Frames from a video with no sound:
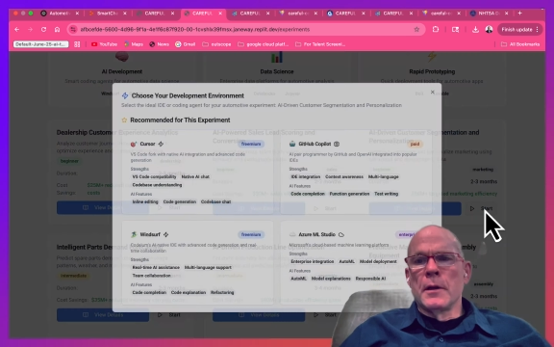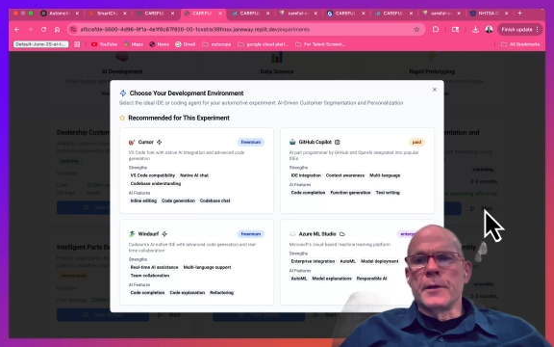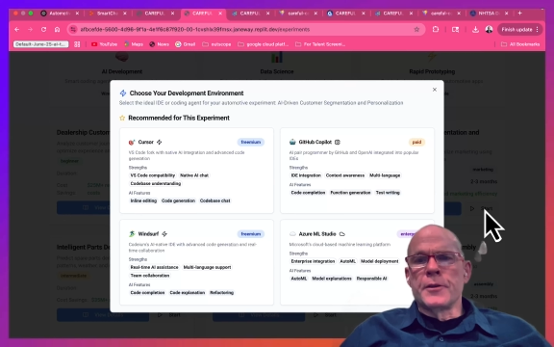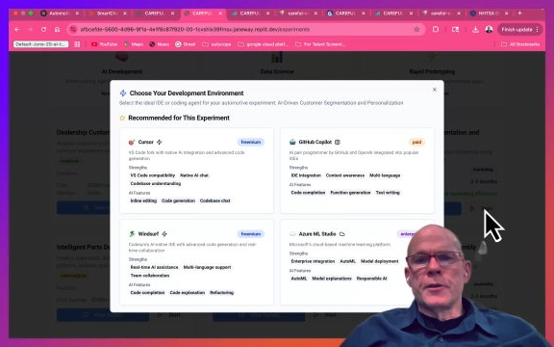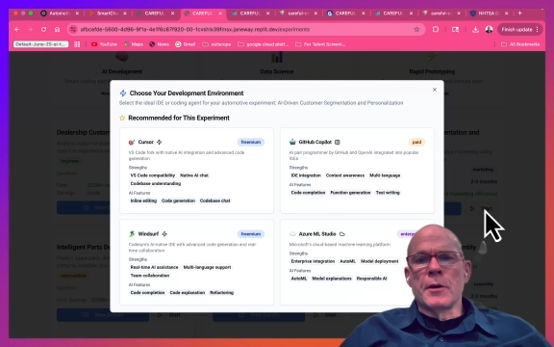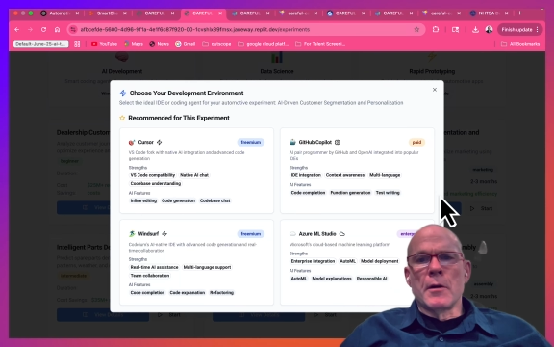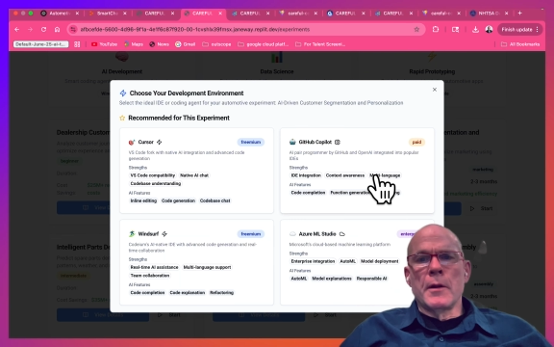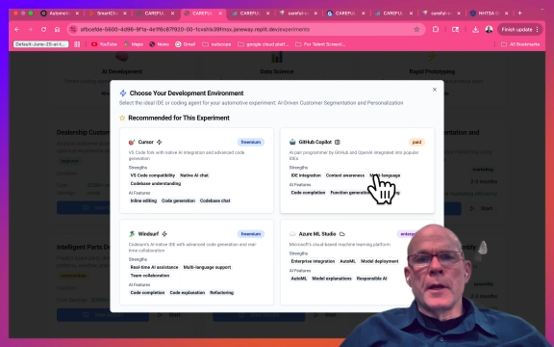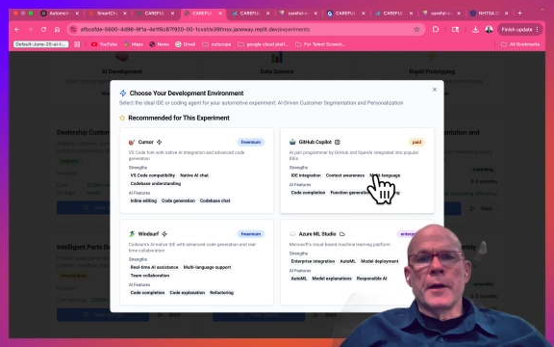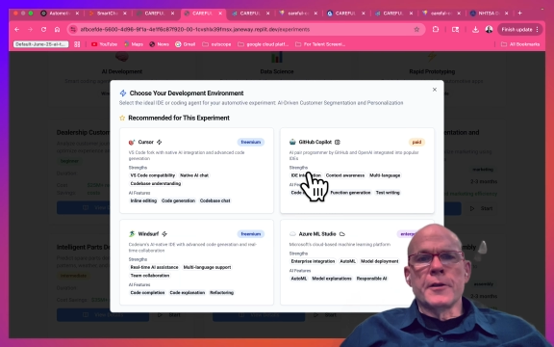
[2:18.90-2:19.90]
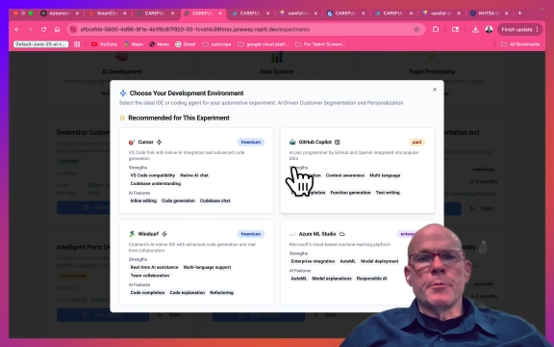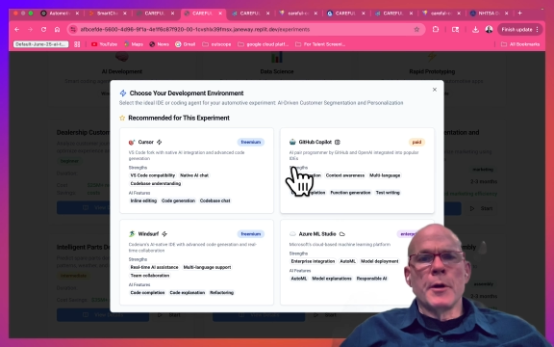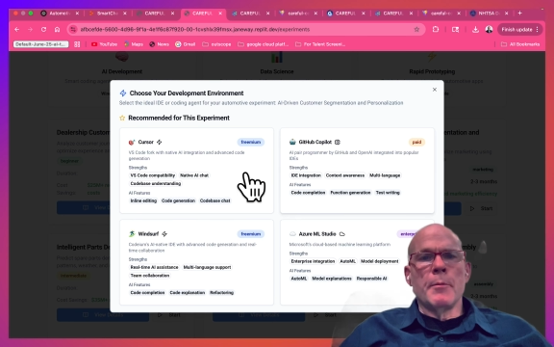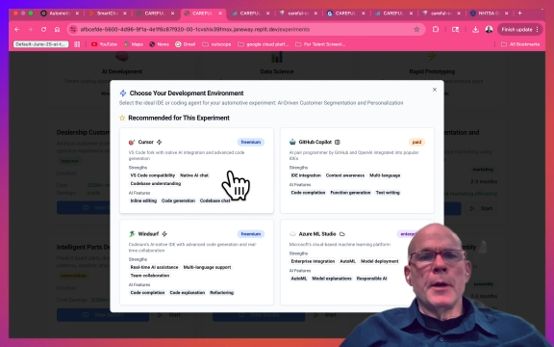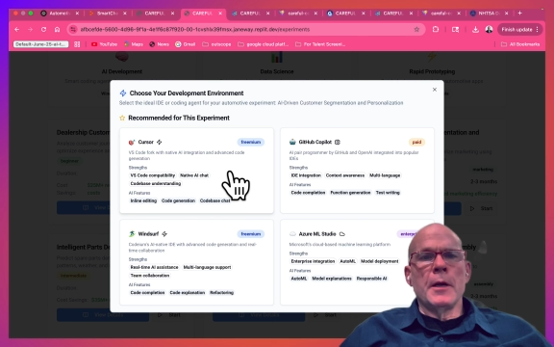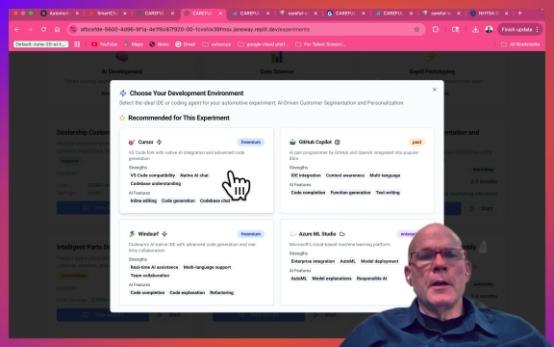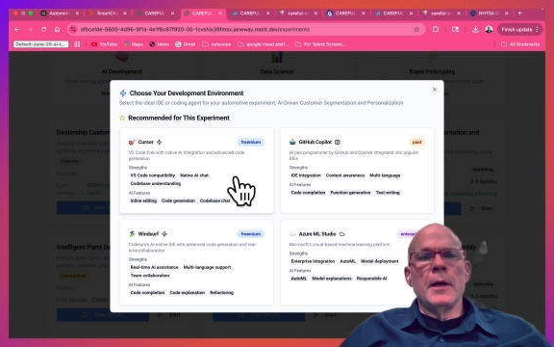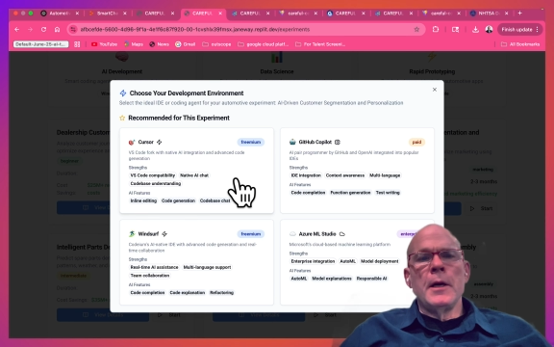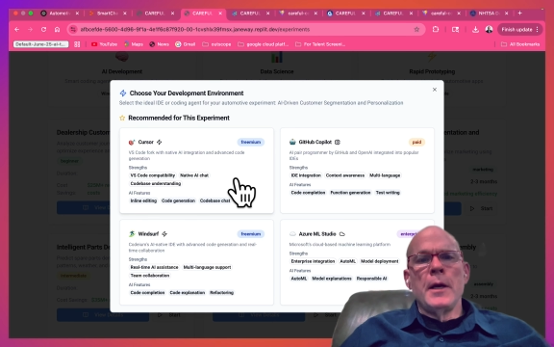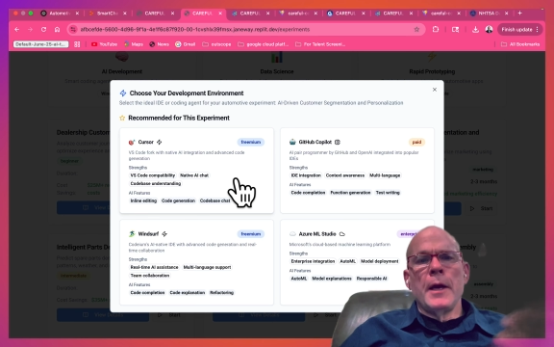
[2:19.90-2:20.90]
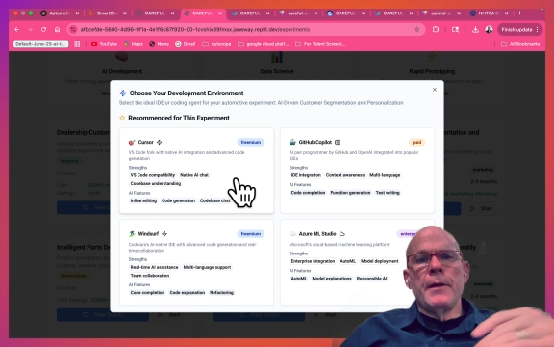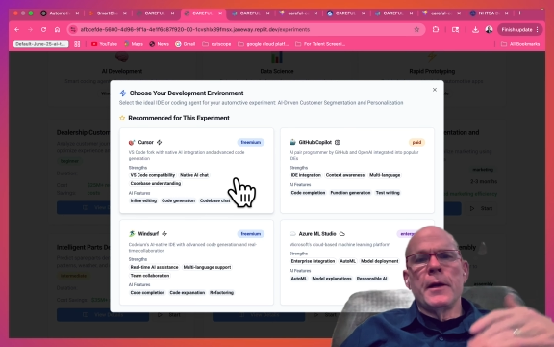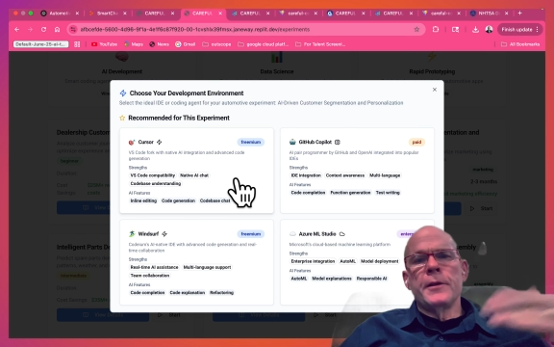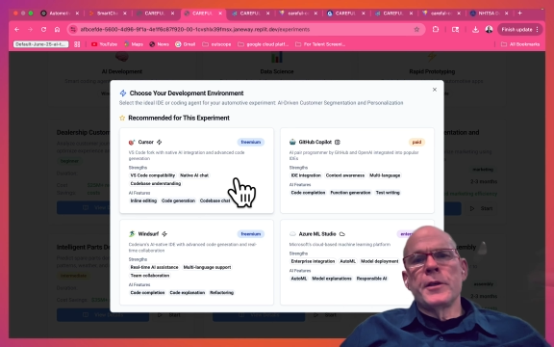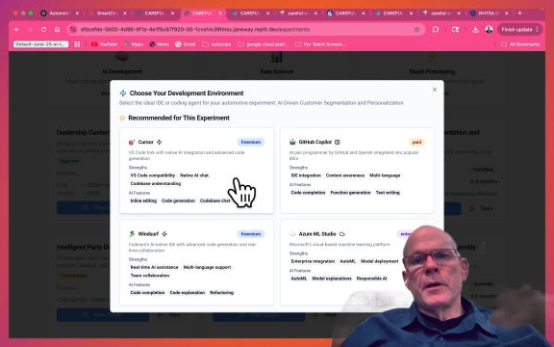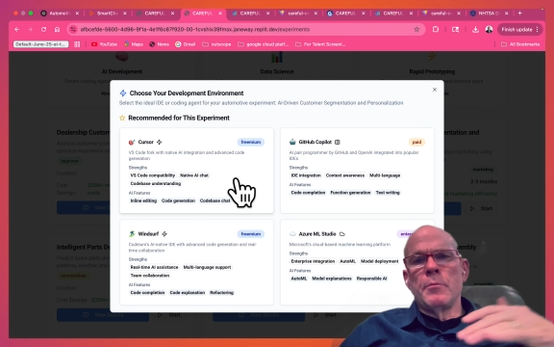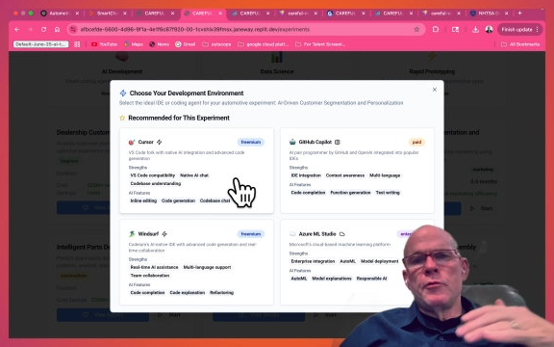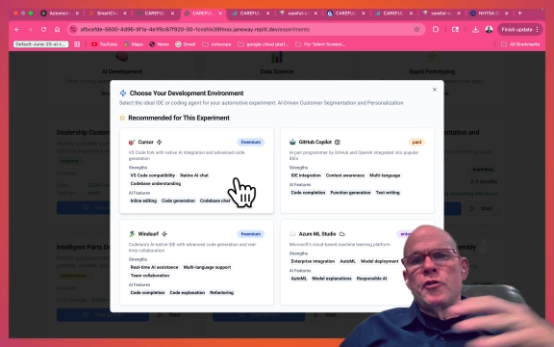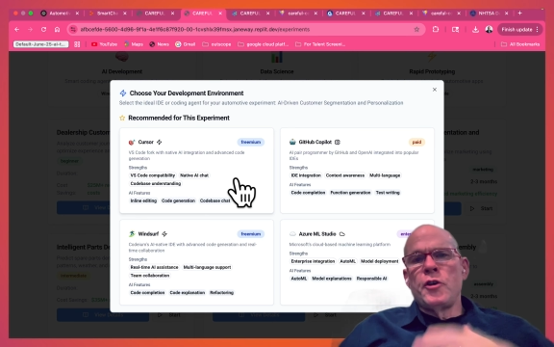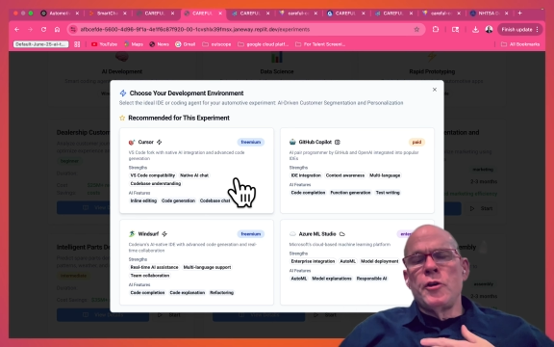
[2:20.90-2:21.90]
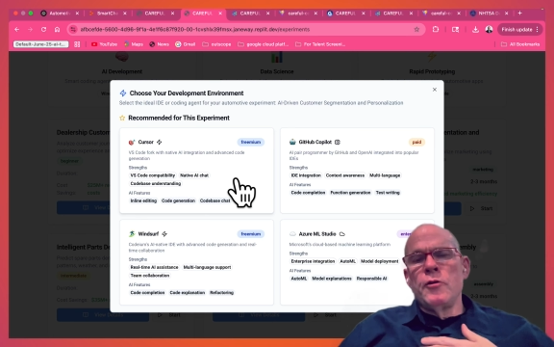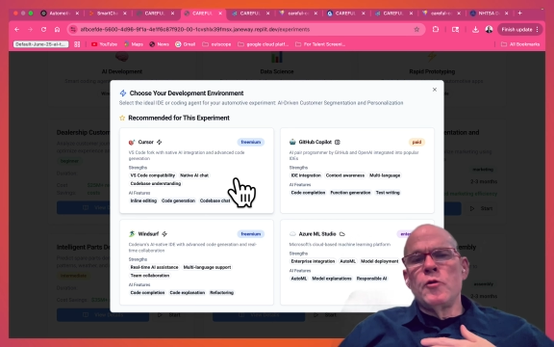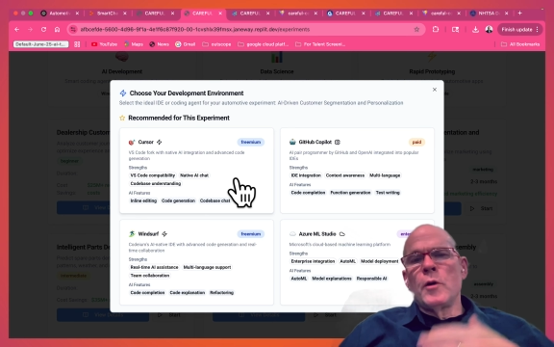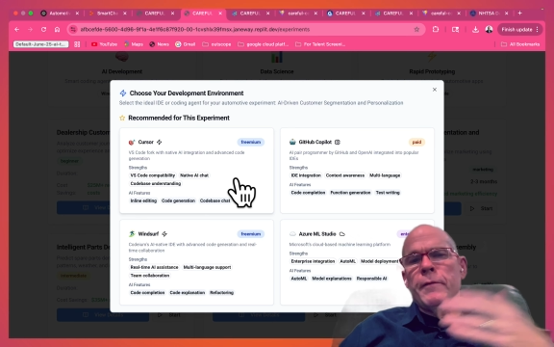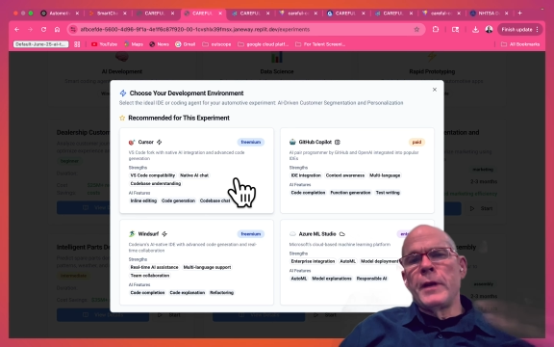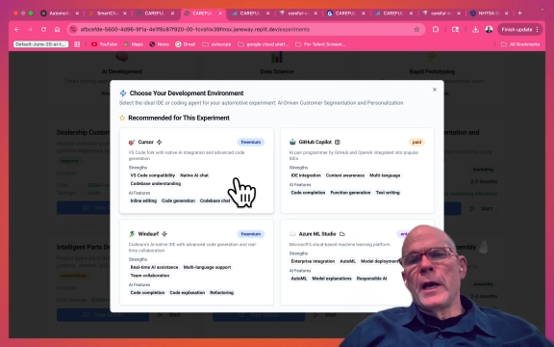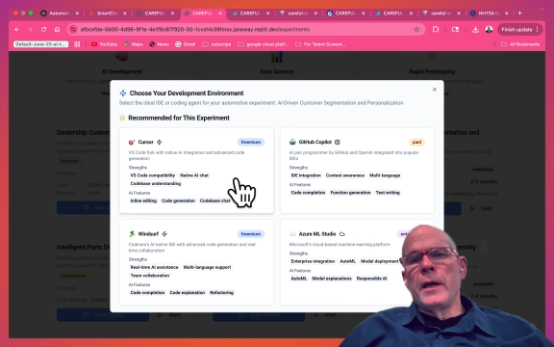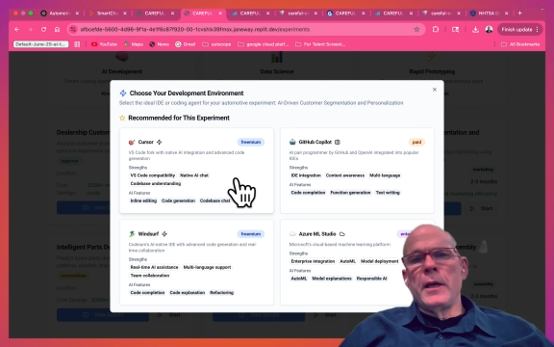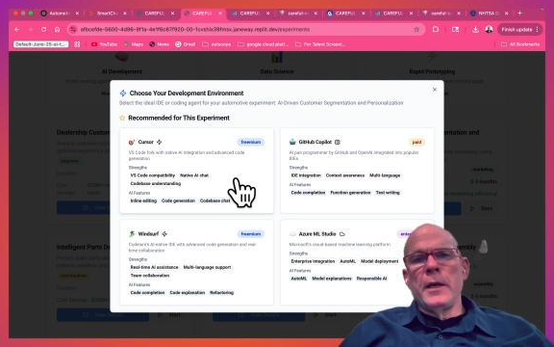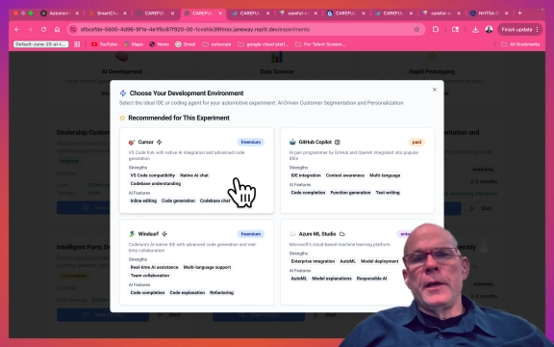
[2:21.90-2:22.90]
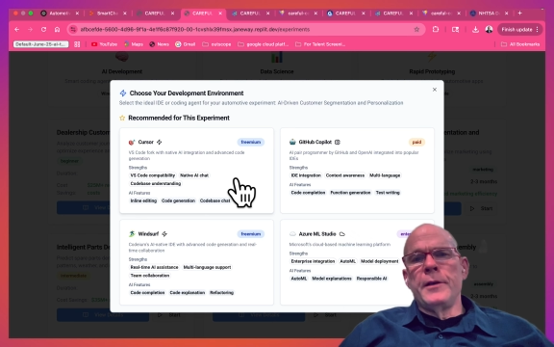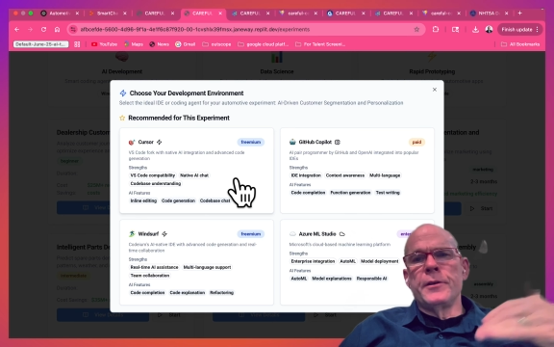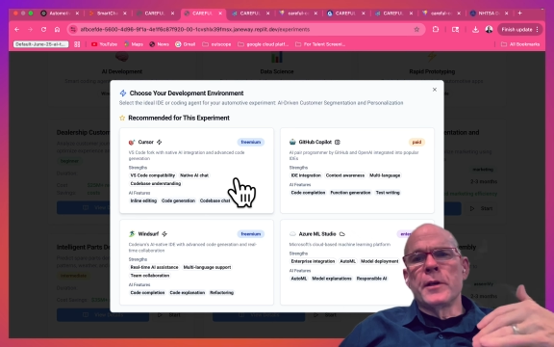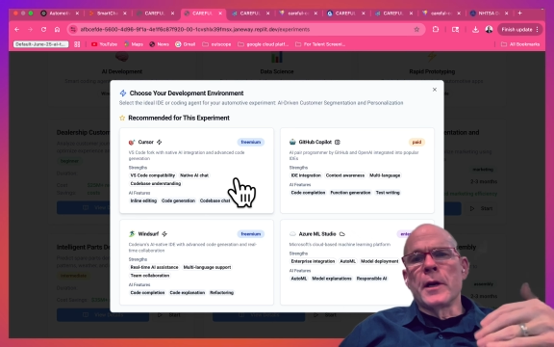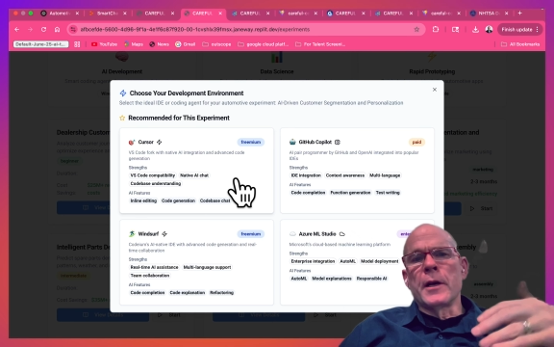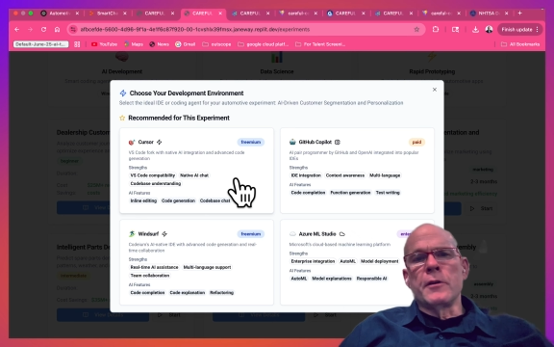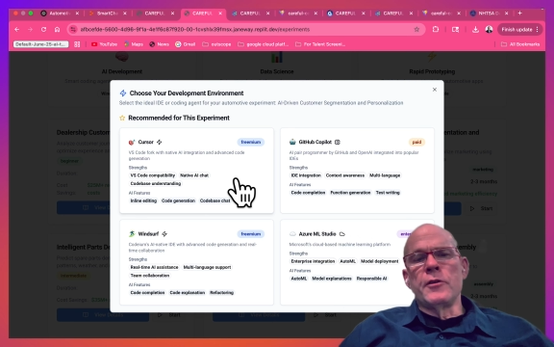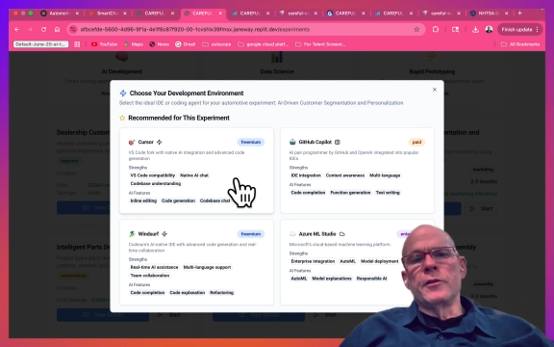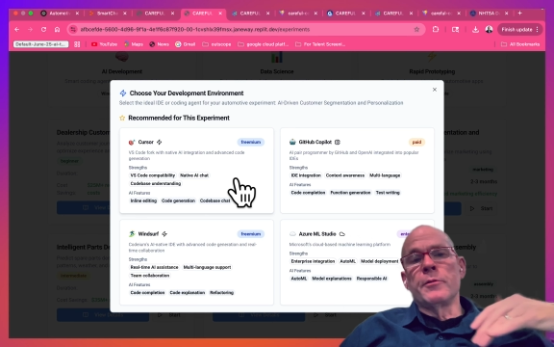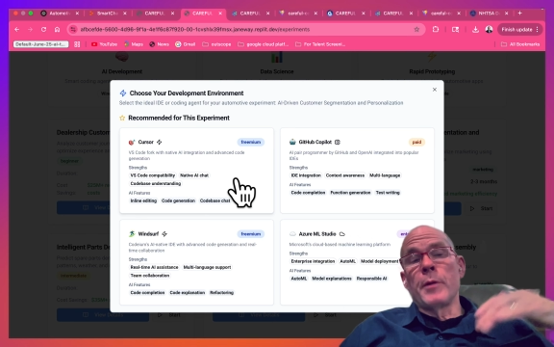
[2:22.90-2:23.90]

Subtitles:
Let's start that experiment. And then I said, choose one of the IDEs that I can choose.